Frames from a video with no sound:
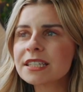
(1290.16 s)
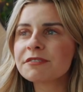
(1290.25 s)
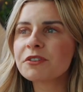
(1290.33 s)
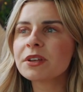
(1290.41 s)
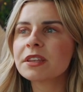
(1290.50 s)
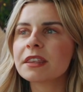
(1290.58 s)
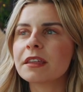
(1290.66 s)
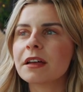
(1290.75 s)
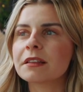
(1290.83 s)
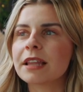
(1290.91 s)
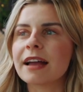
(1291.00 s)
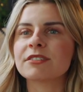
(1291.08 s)
different
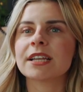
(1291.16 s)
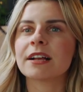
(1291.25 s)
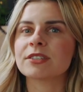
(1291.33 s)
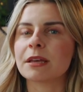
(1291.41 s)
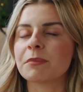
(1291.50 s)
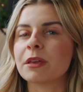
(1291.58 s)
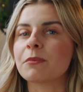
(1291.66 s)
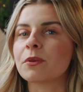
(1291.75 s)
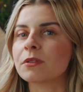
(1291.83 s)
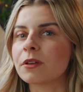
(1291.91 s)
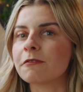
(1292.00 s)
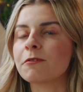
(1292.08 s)
lifestyles that
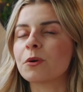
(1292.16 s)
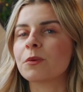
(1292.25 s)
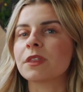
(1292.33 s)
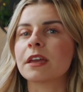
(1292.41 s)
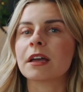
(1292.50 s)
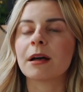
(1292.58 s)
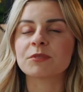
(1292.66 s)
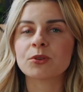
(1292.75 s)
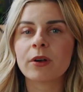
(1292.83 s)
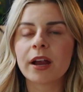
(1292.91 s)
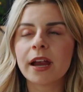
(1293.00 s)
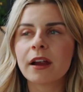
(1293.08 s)
people look for when they come
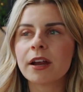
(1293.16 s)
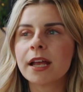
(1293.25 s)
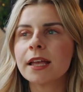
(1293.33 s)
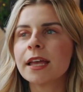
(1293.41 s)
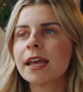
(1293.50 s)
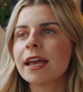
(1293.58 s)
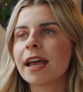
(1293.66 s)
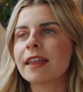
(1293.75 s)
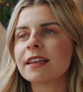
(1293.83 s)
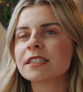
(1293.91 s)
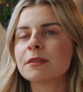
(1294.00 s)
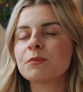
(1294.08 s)
to our area.
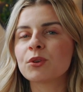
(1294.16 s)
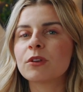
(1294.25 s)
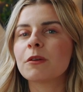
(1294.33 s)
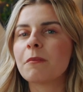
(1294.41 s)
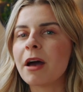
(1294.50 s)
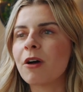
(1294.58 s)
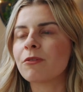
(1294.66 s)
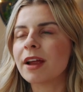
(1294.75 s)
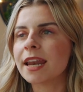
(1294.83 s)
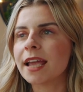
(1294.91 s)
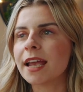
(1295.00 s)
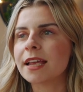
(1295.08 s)
And that's the beauty about
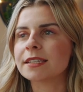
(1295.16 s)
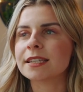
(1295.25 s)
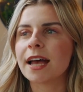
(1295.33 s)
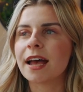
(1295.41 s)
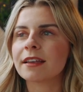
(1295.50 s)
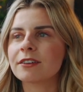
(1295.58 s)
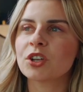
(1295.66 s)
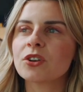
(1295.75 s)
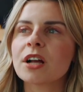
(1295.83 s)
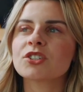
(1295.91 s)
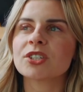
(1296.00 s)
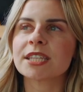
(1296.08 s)
Redding, is that you're
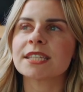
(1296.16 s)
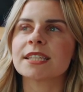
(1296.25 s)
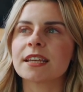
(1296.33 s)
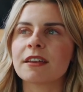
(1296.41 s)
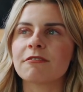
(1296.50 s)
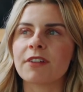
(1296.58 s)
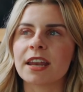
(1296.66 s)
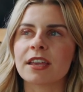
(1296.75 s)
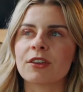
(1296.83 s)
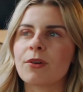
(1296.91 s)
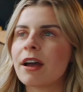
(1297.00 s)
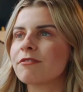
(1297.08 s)
not just the city of
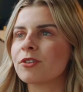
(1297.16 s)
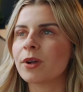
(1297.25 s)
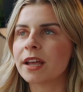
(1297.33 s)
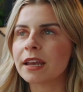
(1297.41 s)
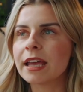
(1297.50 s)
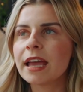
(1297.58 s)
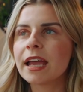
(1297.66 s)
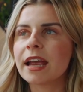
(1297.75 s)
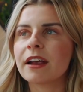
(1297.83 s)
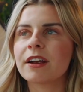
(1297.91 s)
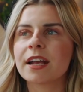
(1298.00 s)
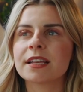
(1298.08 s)
Redding, you have great
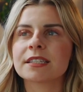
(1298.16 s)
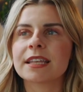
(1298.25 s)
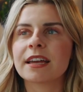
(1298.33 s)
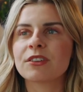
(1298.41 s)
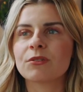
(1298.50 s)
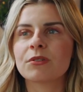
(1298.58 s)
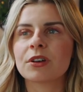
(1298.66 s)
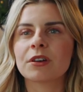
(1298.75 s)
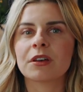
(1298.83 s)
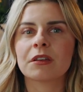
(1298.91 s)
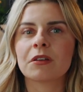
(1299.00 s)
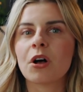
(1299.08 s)
areas that you
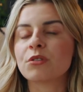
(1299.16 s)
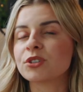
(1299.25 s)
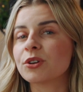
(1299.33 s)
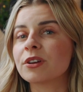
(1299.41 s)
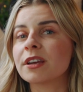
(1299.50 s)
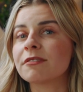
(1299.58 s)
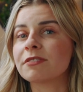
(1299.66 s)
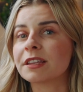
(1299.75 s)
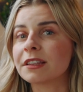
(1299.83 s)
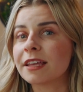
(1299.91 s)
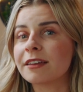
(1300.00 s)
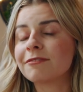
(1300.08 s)
could
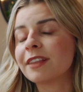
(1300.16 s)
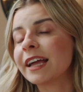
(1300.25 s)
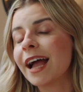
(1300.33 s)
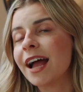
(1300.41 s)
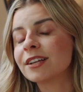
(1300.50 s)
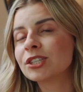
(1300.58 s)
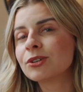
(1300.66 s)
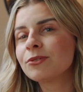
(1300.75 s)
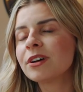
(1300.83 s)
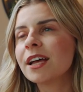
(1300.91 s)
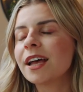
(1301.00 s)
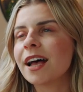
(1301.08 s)
alternatively live like I
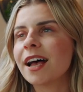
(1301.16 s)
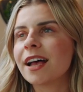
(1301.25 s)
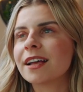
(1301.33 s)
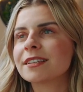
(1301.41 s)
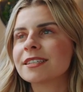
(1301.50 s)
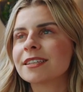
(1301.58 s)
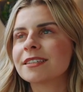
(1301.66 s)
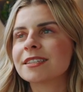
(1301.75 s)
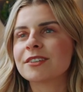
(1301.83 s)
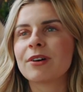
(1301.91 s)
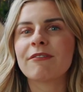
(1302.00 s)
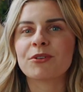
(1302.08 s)
do to
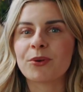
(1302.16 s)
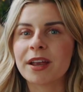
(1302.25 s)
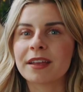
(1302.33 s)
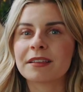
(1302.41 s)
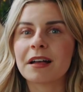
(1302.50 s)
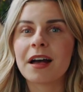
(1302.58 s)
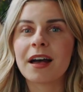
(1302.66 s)
still have a great